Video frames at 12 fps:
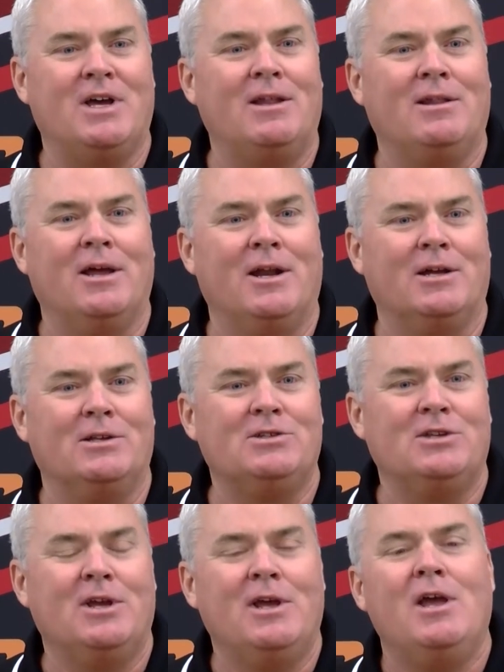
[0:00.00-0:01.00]

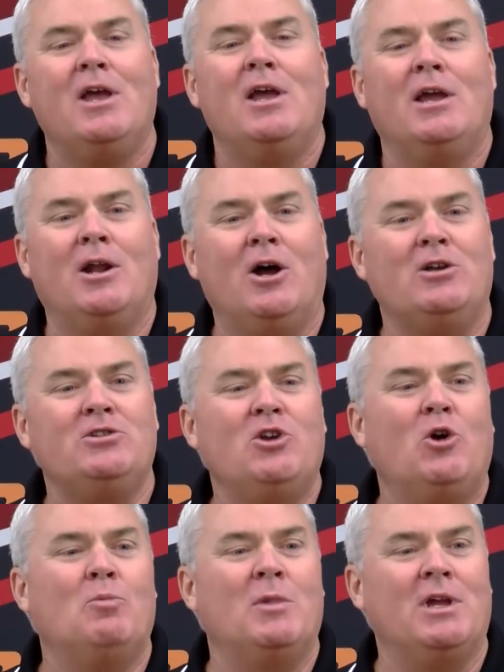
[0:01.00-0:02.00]
athletics. It
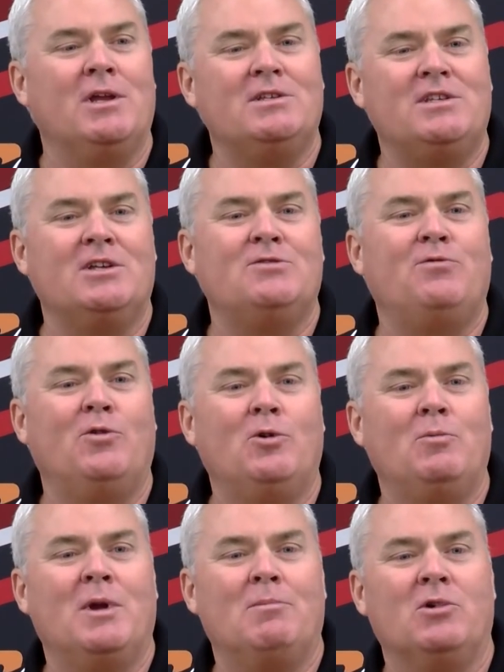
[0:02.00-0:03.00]
also means as full
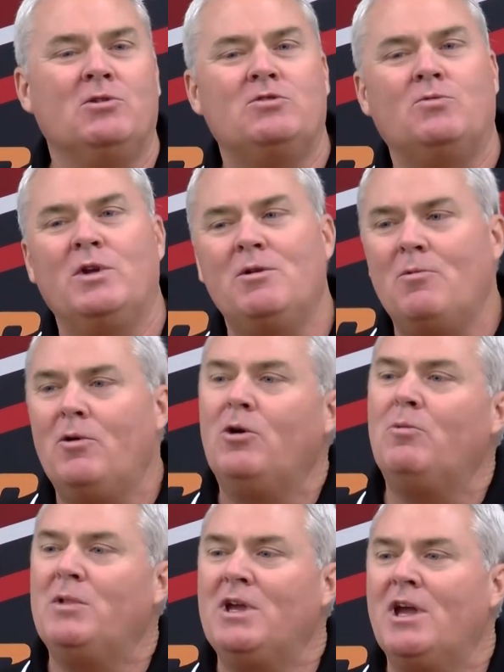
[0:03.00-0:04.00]
members, we
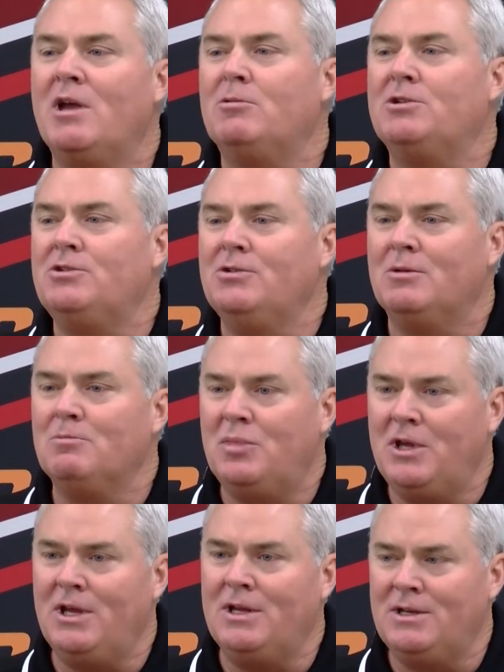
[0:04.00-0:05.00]
will be able to
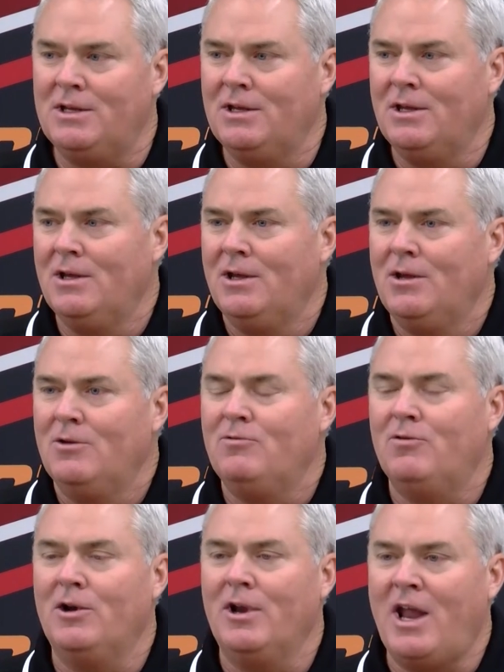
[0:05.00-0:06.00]
compete
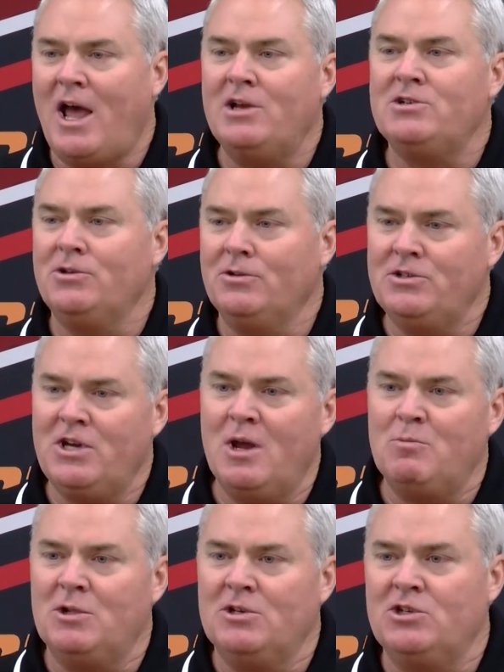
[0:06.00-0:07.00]
for national
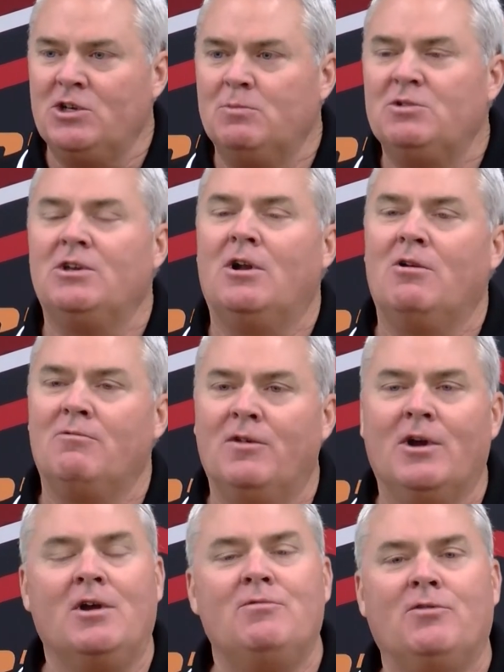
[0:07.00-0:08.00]
championships in our
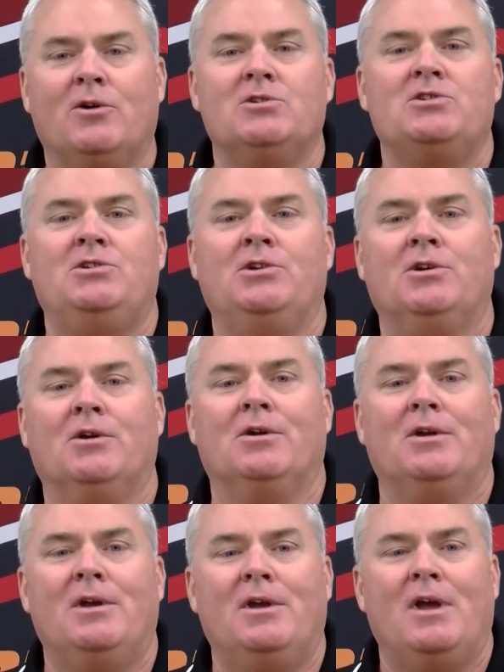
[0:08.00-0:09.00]
very first year.
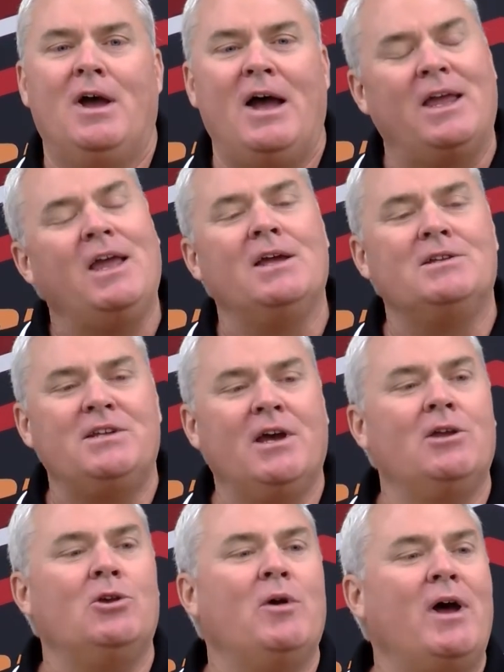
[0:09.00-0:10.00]
I can't
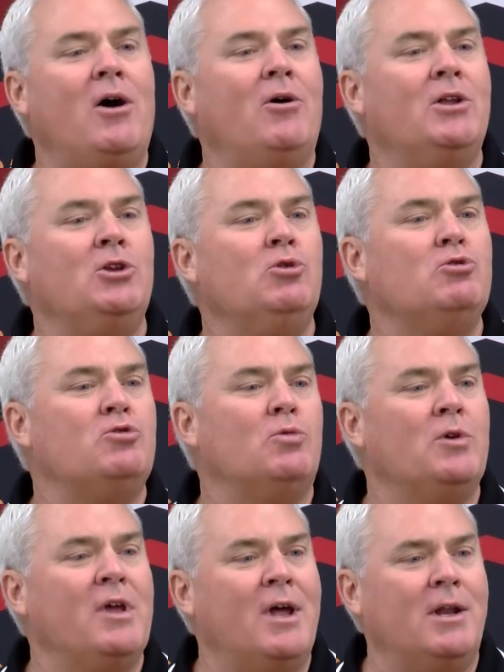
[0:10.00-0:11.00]
tell you how
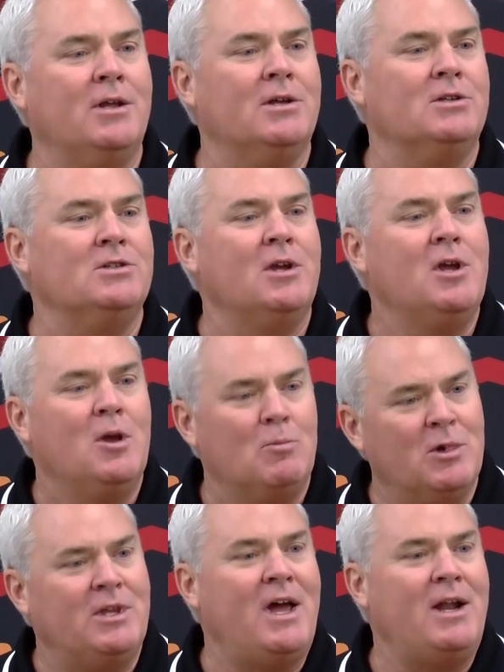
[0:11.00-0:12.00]
unusual that is,
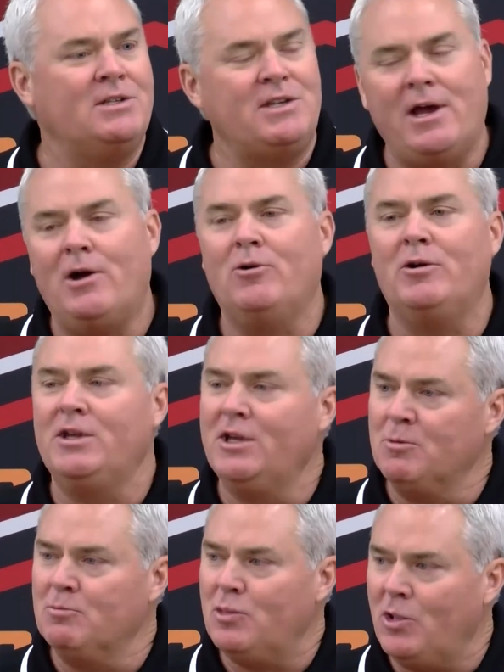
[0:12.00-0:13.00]
but that is how
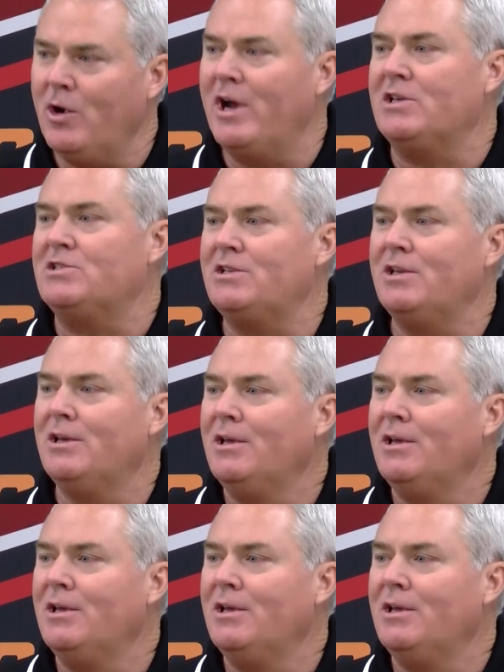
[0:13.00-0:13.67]
impressed